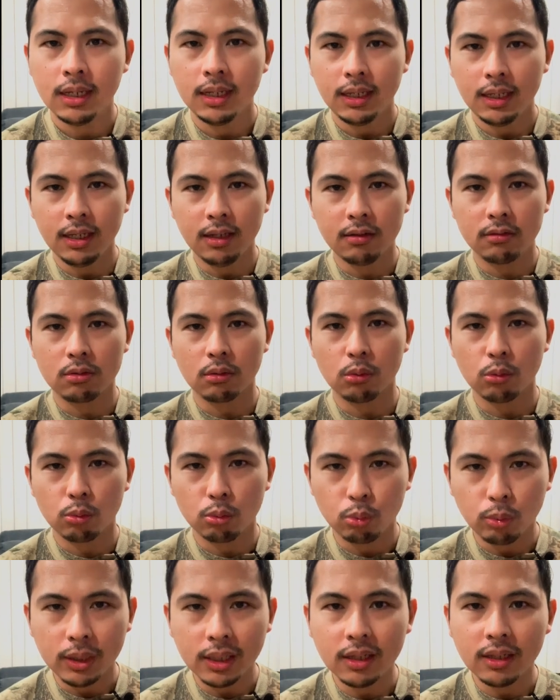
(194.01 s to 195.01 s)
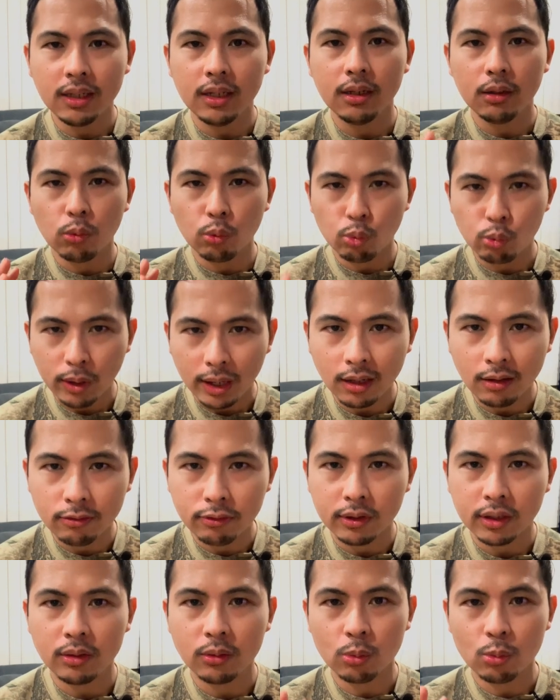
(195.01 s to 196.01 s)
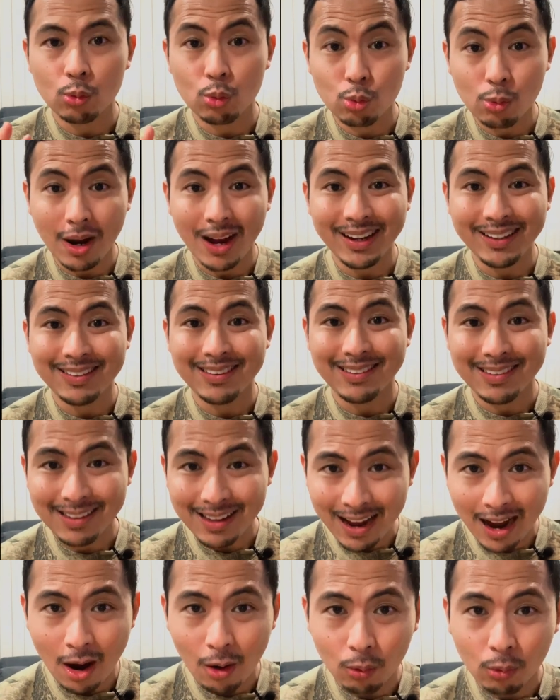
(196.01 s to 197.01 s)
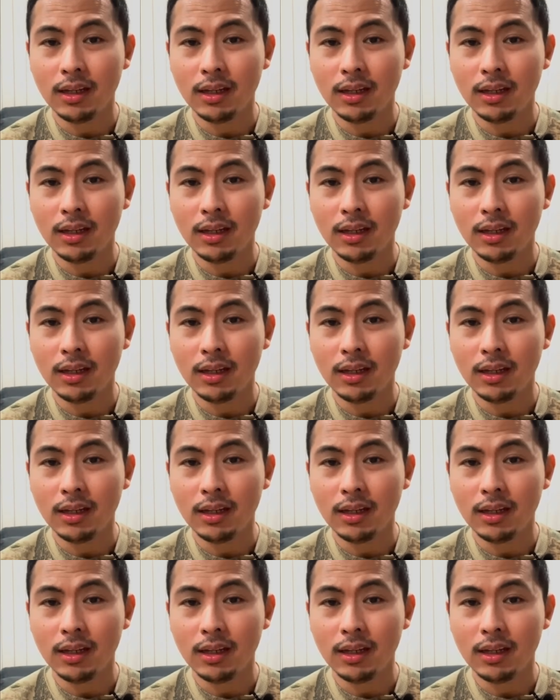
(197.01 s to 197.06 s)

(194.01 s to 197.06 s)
is really relevant right now.